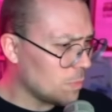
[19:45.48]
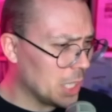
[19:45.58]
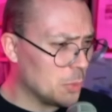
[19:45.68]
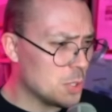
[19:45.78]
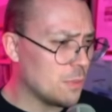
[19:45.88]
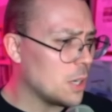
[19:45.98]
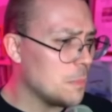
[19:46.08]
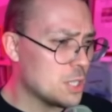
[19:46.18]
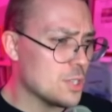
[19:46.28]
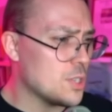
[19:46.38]
was very
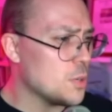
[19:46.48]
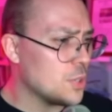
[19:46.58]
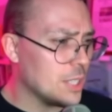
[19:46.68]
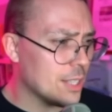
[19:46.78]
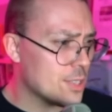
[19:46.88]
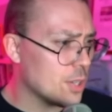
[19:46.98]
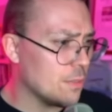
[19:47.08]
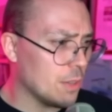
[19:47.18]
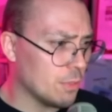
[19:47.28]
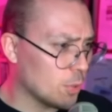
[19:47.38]
much a socially
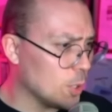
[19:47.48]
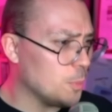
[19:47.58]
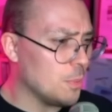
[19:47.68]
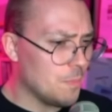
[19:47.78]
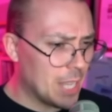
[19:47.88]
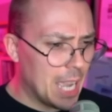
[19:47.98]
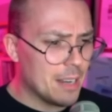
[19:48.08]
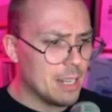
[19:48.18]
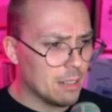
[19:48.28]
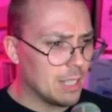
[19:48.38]
conservative group
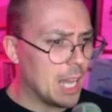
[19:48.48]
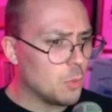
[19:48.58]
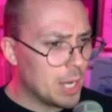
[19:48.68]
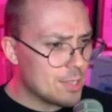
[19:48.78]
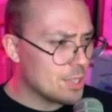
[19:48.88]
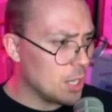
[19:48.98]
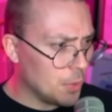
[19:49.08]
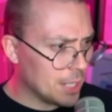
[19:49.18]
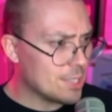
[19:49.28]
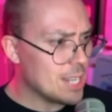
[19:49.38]
and in a lot of ways, you know,
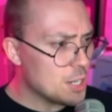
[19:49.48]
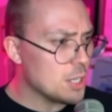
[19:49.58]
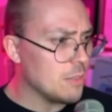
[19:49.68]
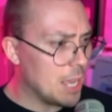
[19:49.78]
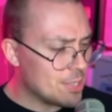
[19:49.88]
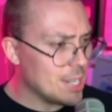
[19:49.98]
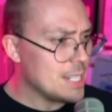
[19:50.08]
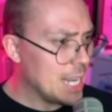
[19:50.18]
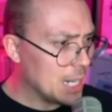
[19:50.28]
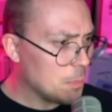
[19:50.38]
an extension of that
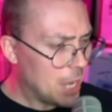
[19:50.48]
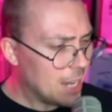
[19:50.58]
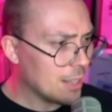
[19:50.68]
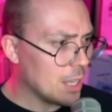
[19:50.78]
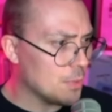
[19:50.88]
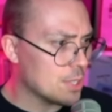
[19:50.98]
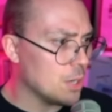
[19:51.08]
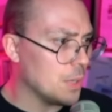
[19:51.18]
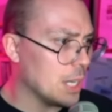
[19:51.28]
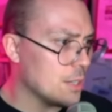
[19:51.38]
satanic panic that was
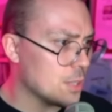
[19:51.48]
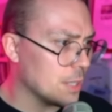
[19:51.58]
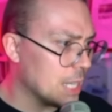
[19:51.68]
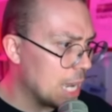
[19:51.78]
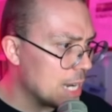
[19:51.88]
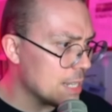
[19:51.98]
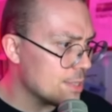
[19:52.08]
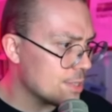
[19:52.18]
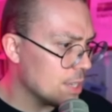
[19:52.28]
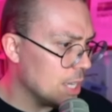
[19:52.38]
going on during the
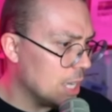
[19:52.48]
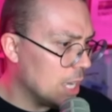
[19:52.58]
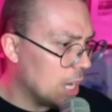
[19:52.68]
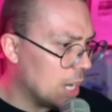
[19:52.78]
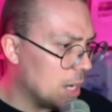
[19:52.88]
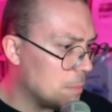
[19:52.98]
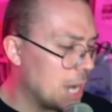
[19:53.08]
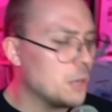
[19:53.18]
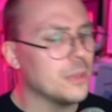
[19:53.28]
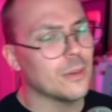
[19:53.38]
80s.
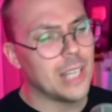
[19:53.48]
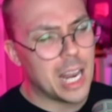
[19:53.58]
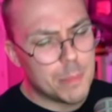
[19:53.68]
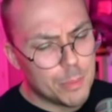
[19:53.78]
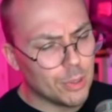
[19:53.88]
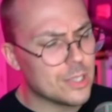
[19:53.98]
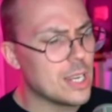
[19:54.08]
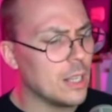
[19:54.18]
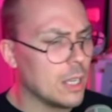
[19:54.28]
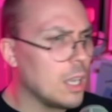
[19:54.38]
I know there are a lot of people that
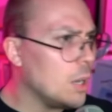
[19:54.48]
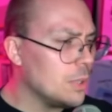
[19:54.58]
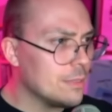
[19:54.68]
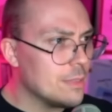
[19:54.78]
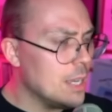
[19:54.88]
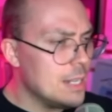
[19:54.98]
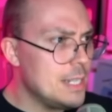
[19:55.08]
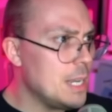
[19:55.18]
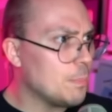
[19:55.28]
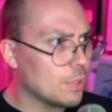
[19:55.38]
say like, oh, well,
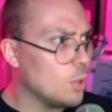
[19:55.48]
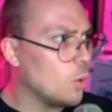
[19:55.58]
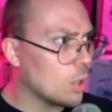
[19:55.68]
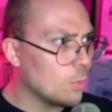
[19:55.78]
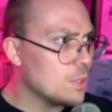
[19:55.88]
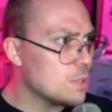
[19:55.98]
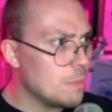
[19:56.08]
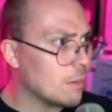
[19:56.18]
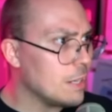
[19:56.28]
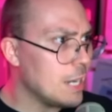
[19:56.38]
Tipper Gore was
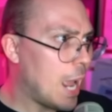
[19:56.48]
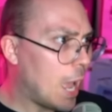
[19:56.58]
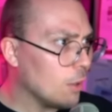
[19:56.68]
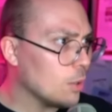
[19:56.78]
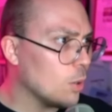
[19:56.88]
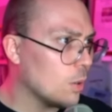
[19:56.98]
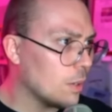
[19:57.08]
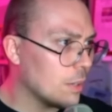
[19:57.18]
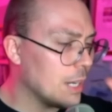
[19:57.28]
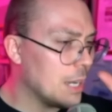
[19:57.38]
married to Al
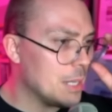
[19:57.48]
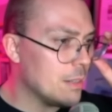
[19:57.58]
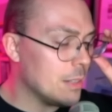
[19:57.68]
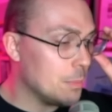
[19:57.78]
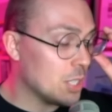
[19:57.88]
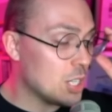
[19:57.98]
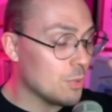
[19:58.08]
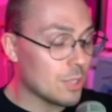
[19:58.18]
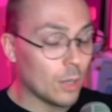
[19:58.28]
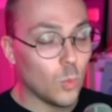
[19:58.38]
Gore. I mean, but she
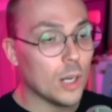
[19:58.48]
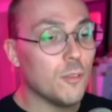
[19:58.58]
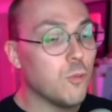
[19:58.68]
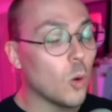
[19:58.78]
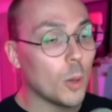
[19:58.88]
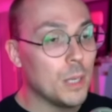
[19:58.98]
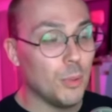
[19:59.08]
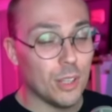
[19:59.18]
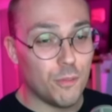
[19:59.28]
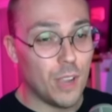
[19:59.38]
was like one of four
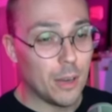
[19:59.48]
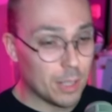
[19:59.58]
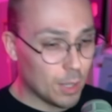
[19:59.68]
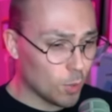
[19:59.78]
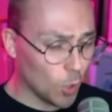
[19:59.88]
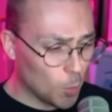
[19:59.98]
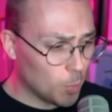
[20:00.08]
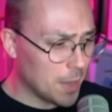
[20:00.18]
people that founded the group.